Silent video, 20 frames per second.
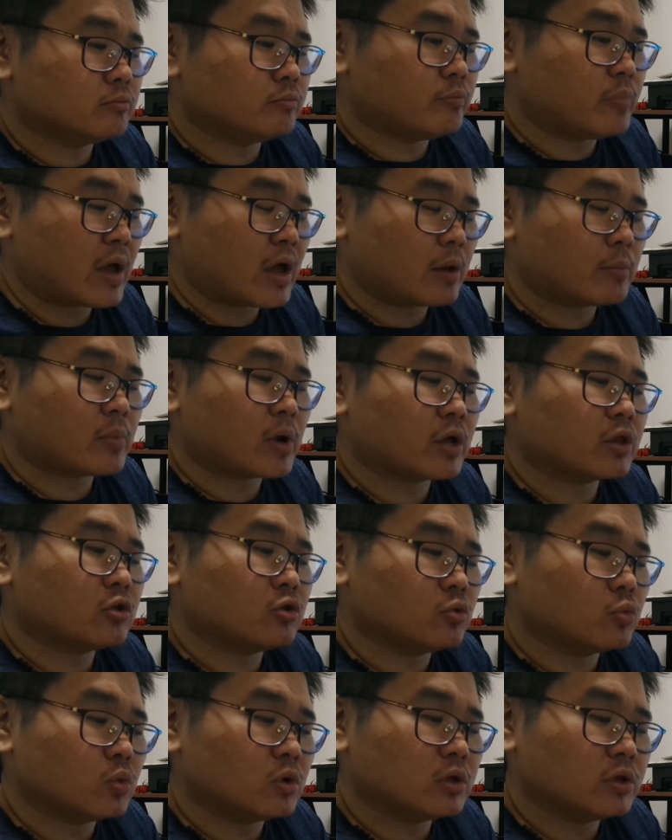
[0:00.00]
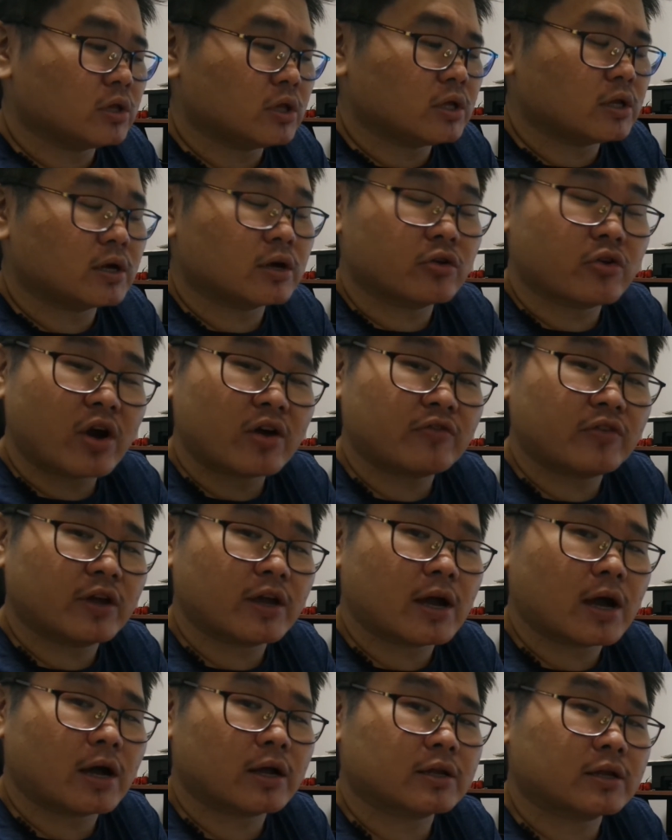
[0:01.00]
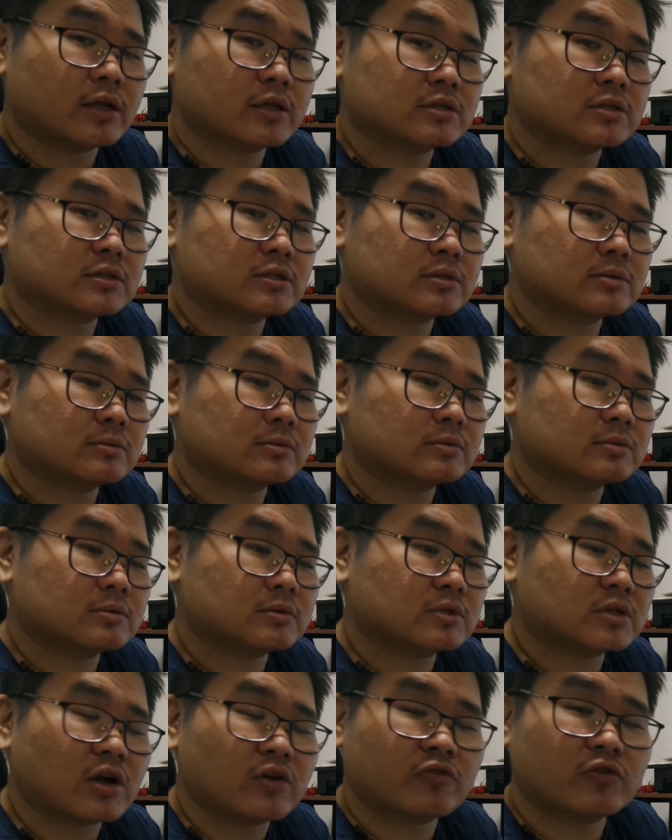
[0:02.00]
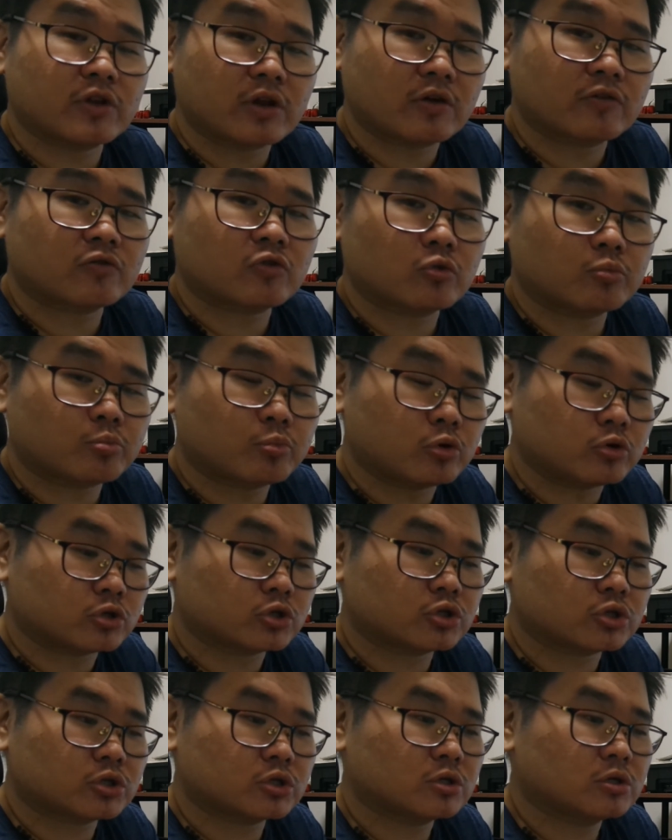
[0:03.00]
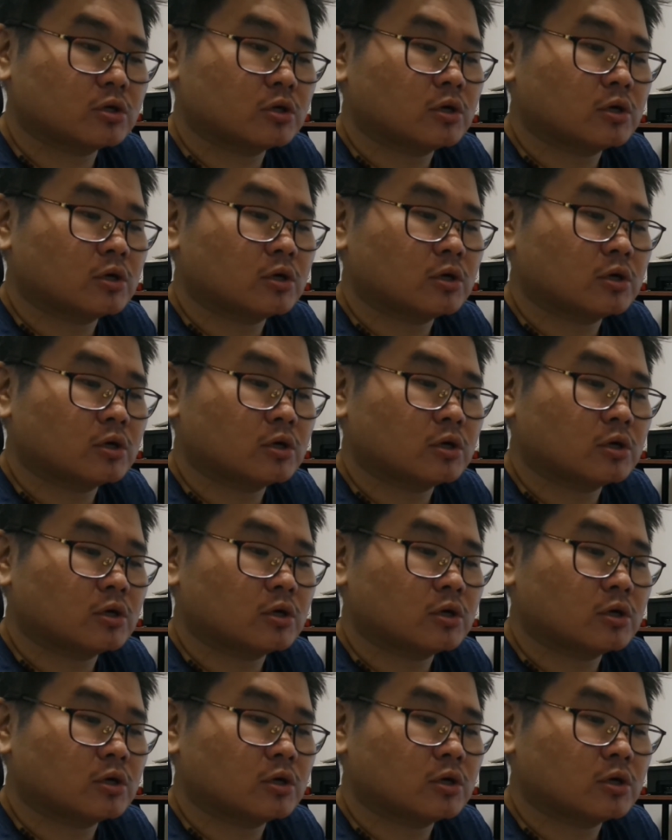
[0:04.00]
bear in mind you will need a graphic card that's tough enough to push